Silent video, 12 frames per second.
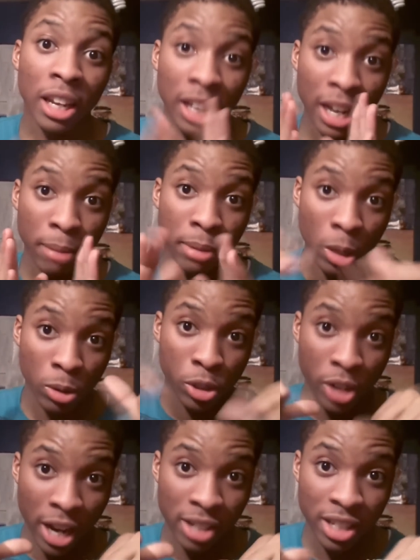letting me know what
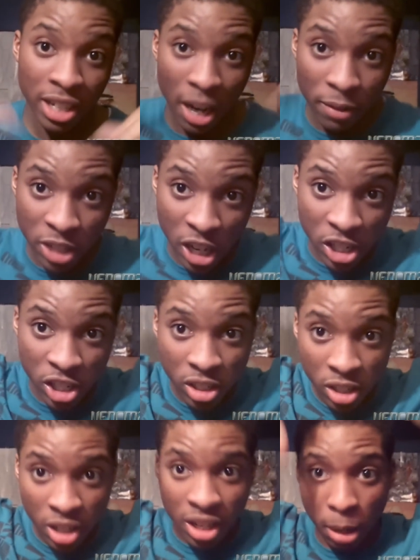you guys think.
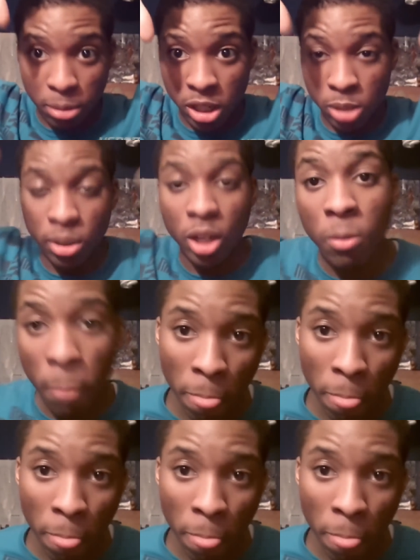Conversation, conversation below.